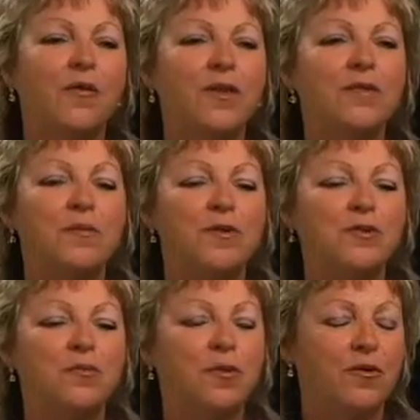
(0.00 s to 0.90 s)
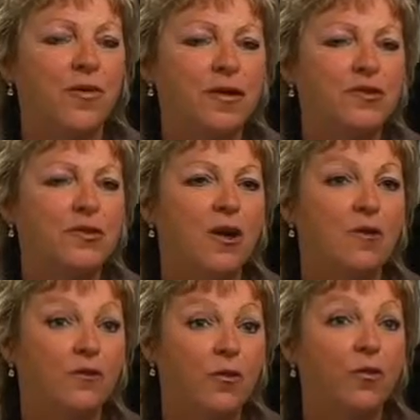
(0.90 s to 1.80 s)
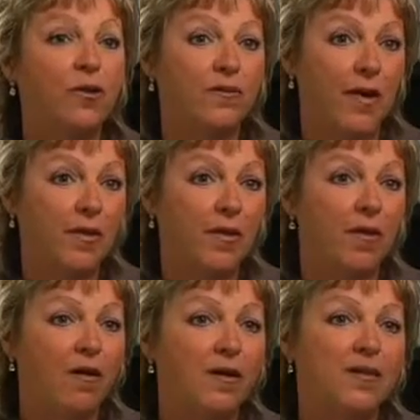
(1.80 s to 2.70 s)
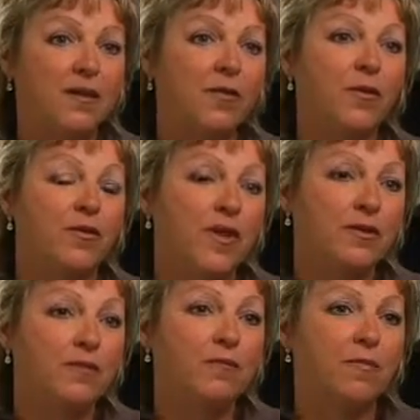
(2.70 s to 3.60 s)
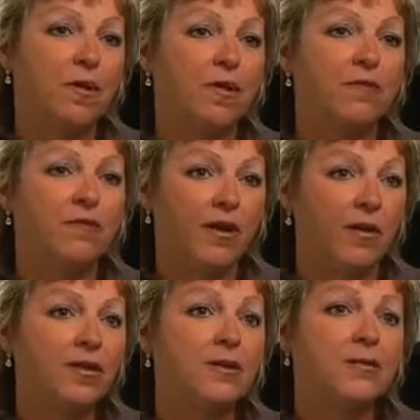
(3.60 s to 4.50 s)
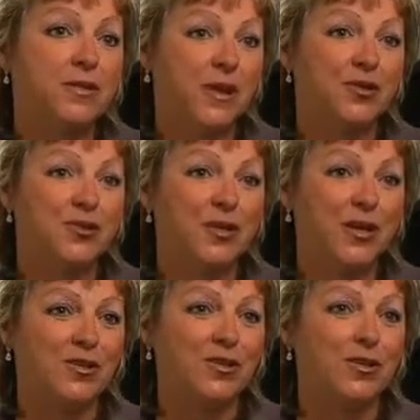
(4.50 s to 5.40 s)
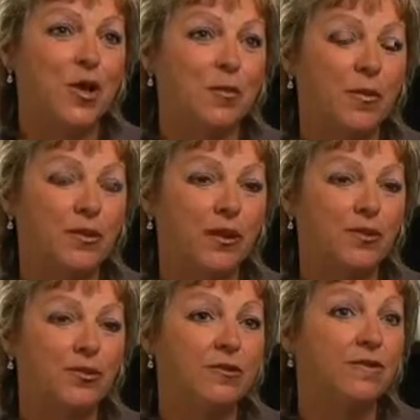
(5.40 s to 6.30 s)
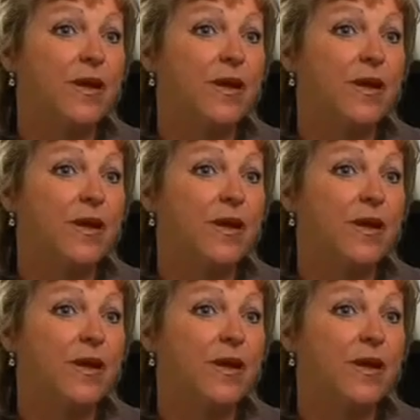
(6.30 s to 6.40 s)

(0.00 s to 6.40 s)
One of the most important things to know in Florida family law is that we've had some very substantial changes in nomenclature.